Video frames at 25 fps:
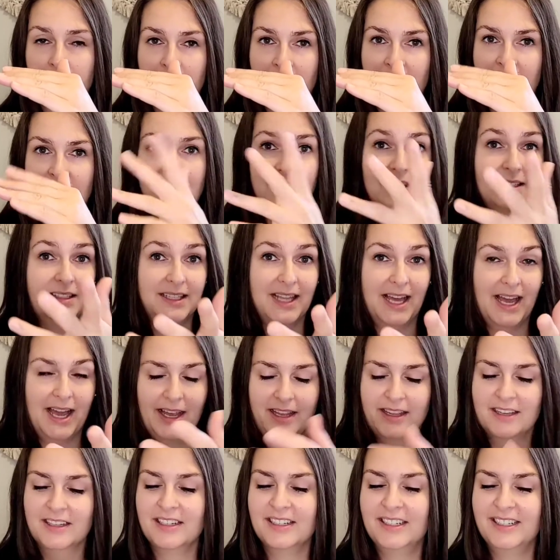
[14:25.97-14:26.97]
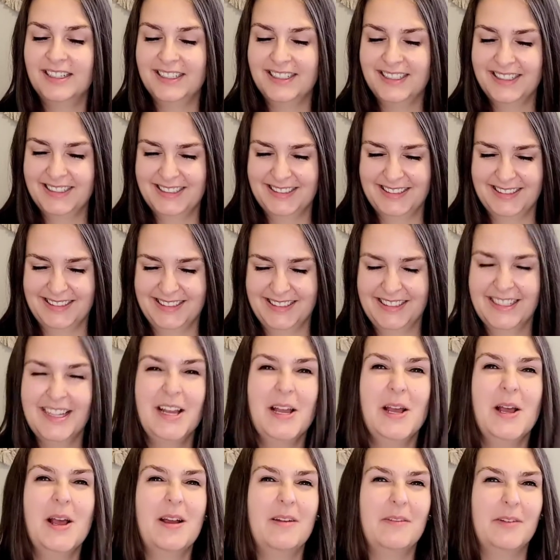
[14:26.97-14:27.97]
leg
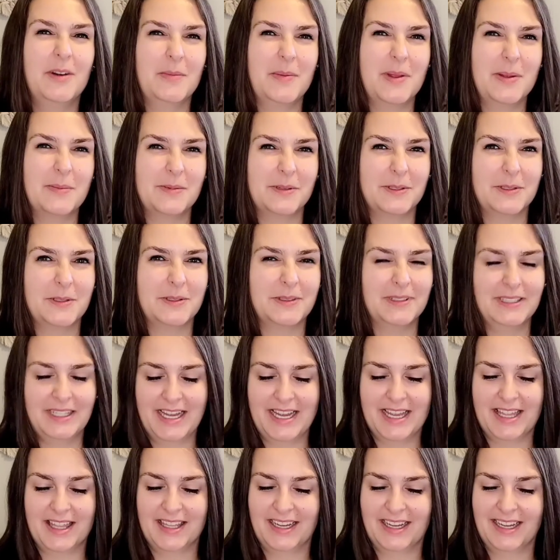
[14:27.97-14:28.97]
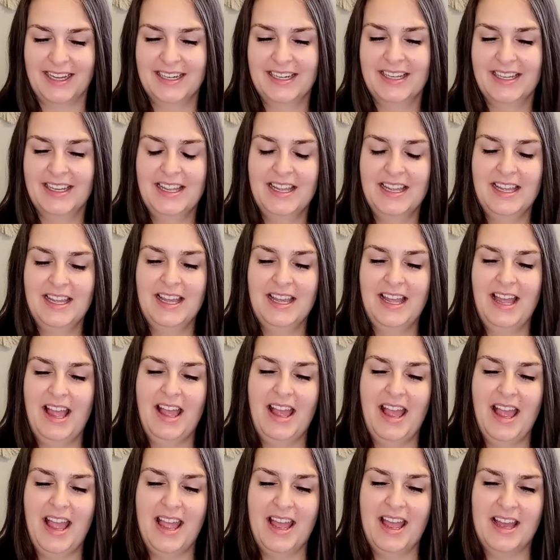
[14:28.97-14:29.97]
for people who like that.
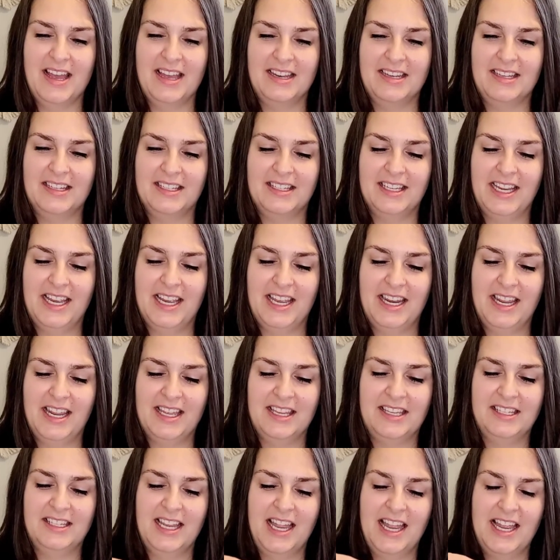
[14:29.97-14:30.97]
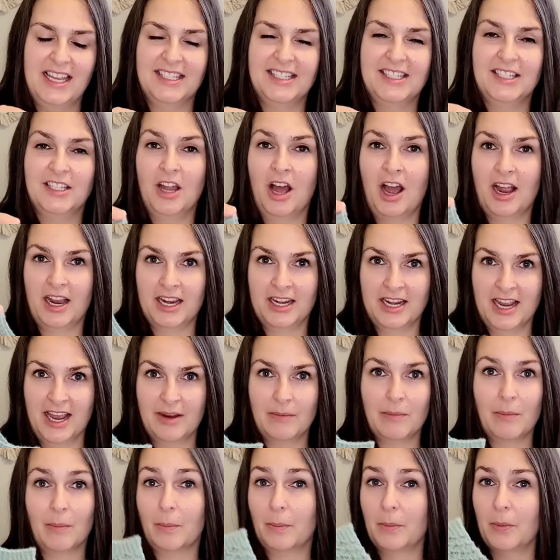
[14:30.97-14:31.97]
And it is a stockinette
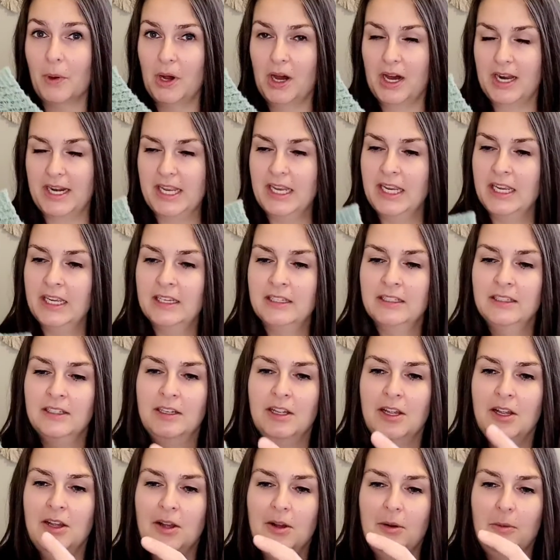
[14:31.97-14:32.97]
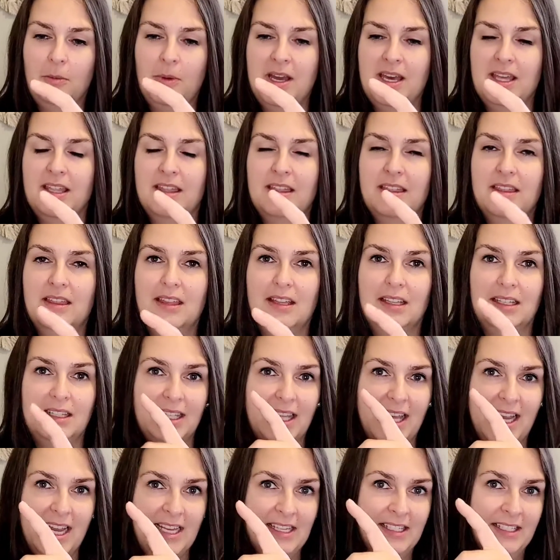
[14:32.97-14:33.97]
body with
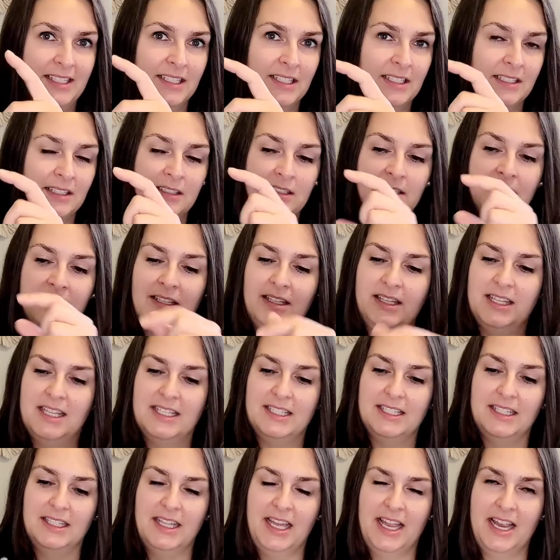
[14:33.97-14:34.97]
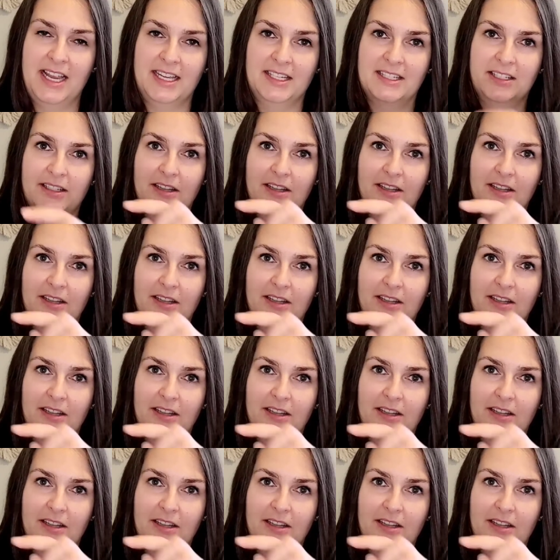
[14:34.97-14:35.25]
lace, this lace